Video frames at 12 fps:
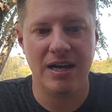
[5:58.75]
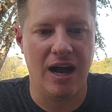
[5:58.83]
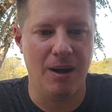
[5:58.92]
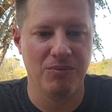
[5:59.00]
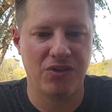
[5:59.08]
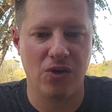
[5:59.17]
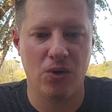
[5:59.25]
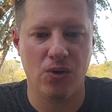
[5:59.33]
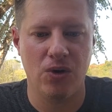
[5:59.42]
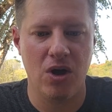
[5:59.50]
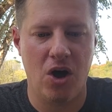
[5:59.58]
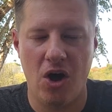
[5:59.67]
Um,
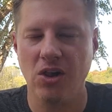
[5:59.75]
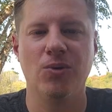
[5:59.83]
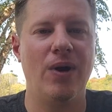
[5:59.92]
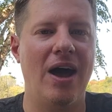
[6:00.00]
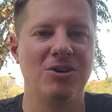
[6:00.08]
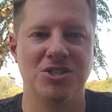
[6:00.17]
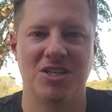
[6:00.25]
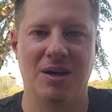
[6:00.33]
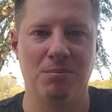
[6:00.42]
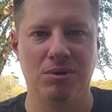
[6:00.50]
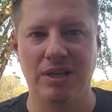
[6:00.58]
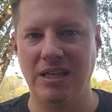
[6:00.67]
so all around, just a
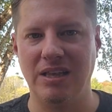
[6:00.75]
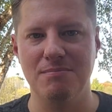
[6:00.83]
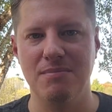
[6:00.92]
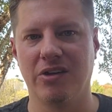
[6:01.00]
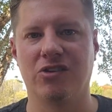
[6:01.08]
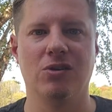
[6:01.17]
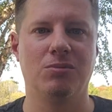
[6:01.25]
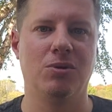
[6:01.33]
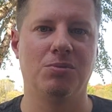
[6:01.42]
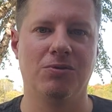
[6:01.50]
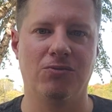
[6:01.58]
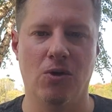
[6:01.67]
completely miserable
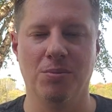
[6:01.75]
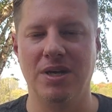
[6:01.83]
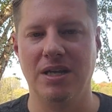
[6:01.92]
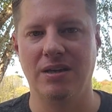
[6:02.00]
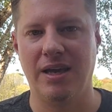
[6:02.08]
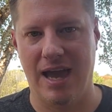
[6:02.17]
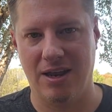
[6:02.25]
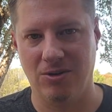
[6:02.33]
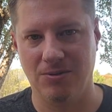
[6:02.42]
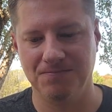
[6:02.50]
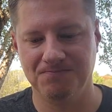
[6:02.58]
performing candle.